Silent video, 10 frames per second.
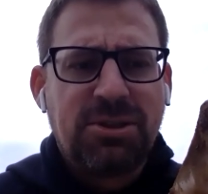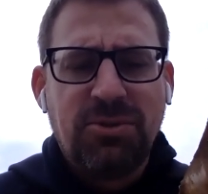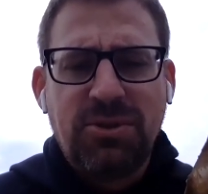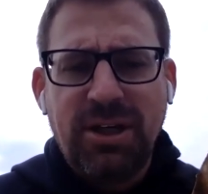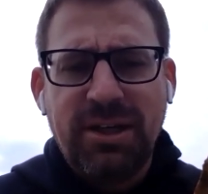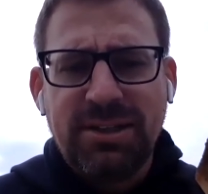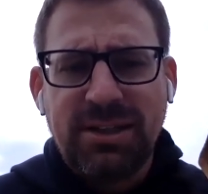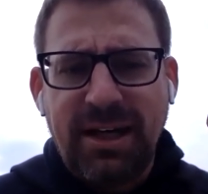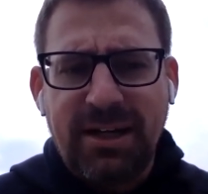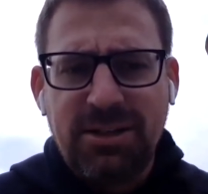So this
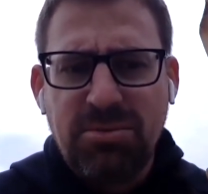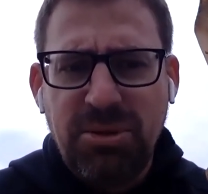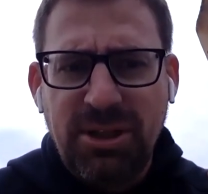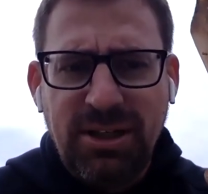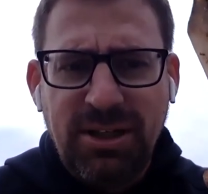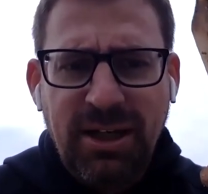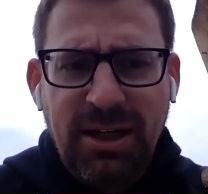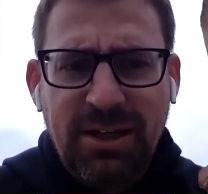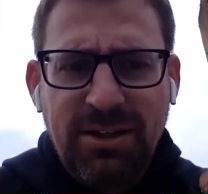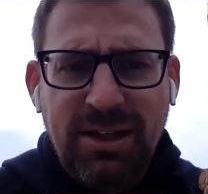had to be
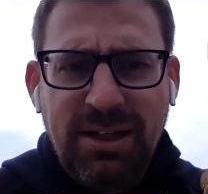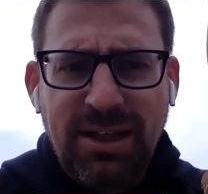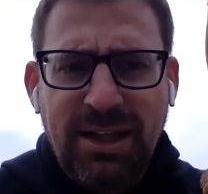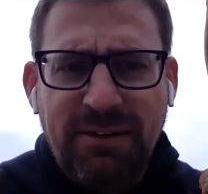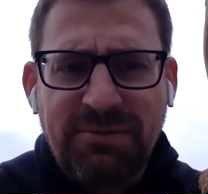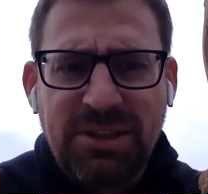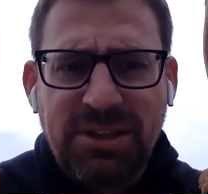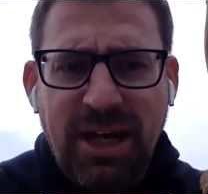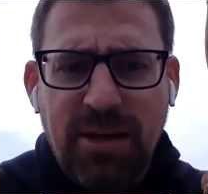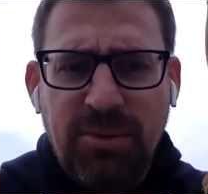the left
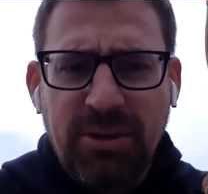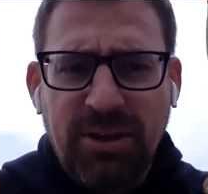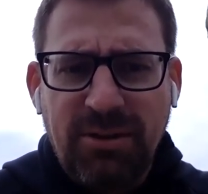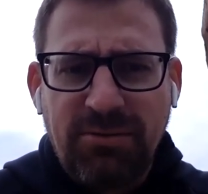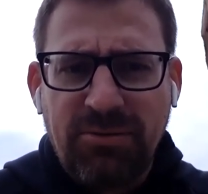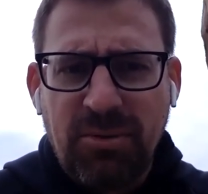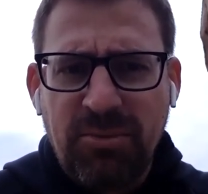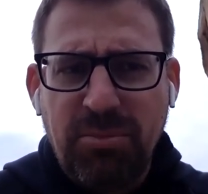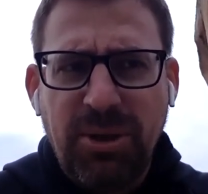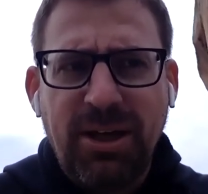scapula
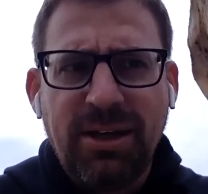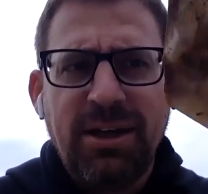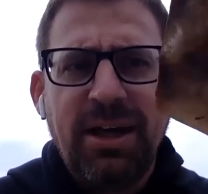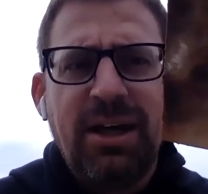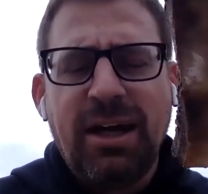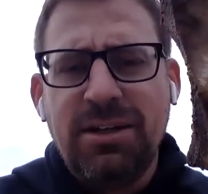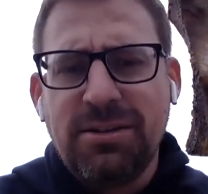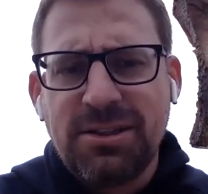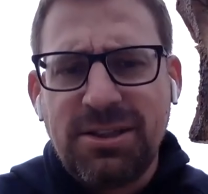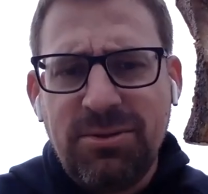from the pig. And
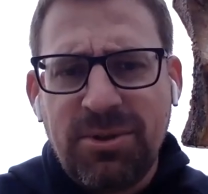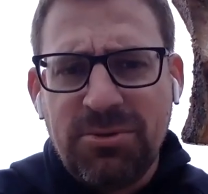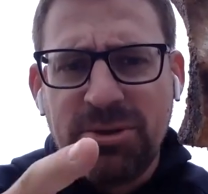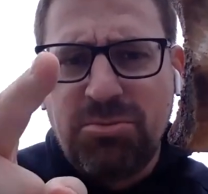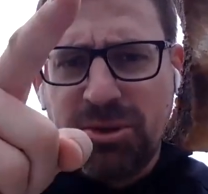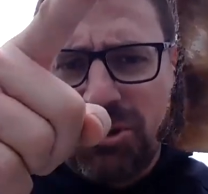you can see when it was